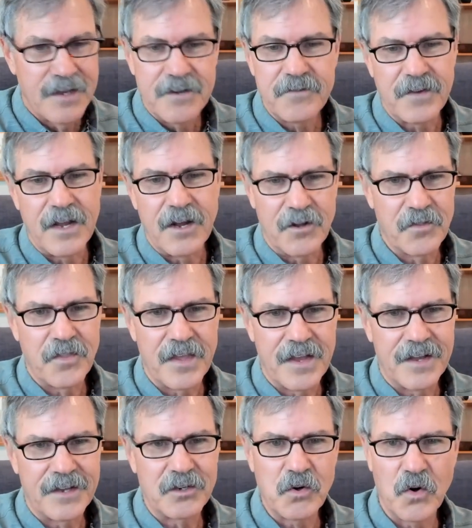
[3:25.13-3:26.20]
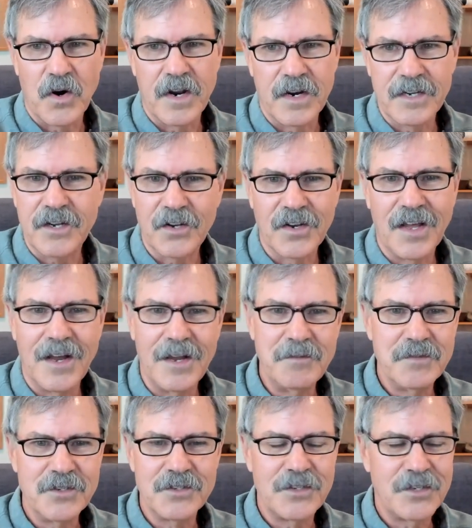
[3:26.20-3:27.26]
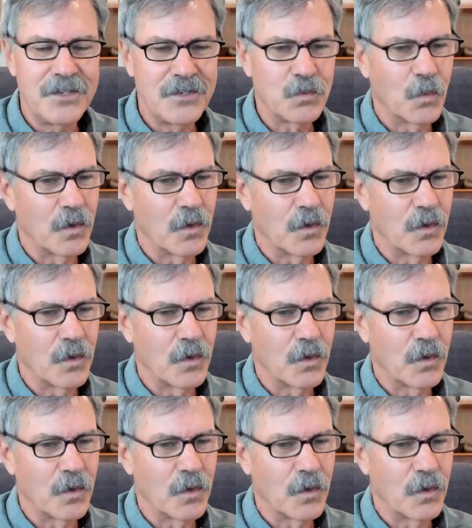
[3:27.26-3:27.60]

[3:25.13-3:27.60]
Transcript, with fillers: Found that chronic Lyme disease